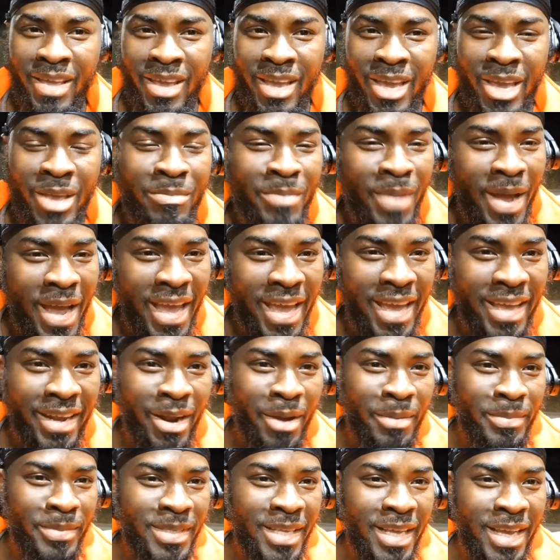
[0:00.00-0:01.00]
In my head,
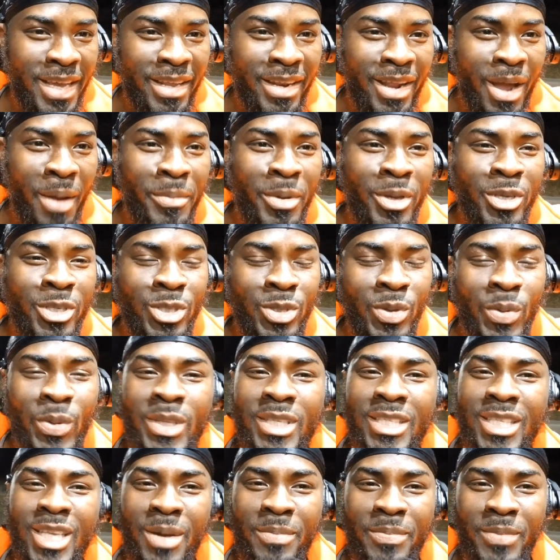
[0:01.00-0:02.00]
I'm saying I'm just doing
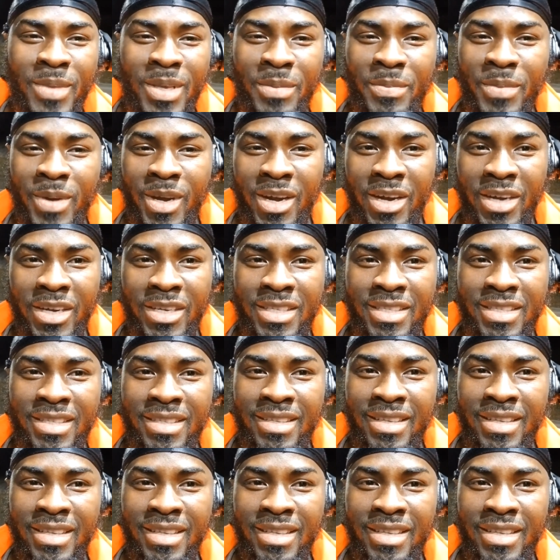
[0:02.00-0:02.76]
something because